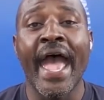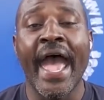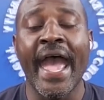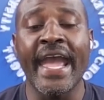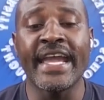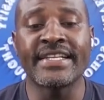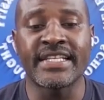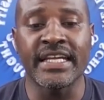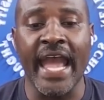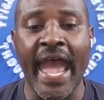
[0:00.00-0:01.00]

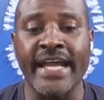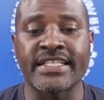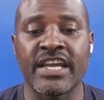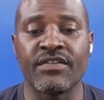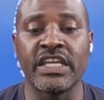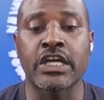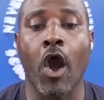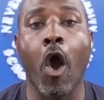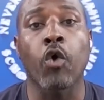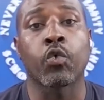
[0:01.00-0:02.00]
Hazing activity
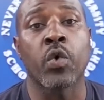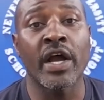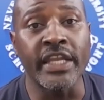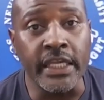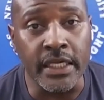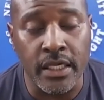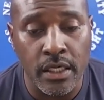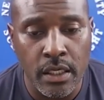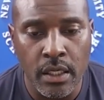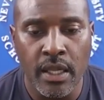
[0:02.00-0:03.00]
called running,
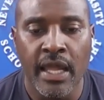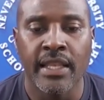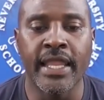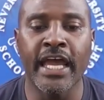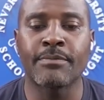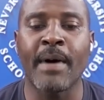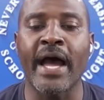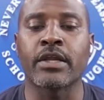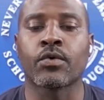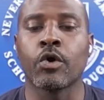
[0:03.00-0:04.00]
led
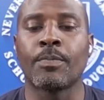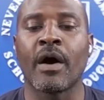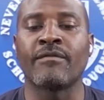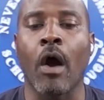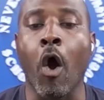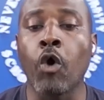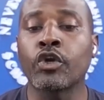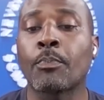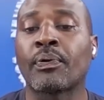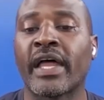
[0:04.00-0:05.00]
by a group of
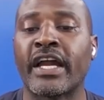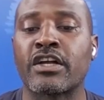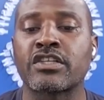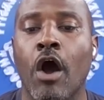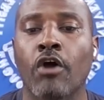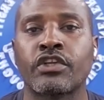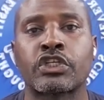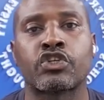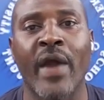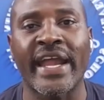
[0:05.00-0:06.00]
older players called the
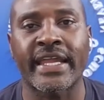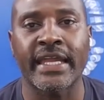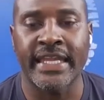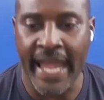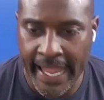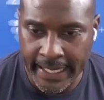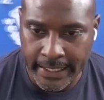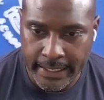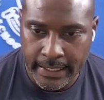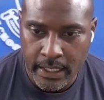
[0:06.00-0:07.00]
Shrek
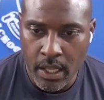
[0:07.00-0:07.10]
Gang.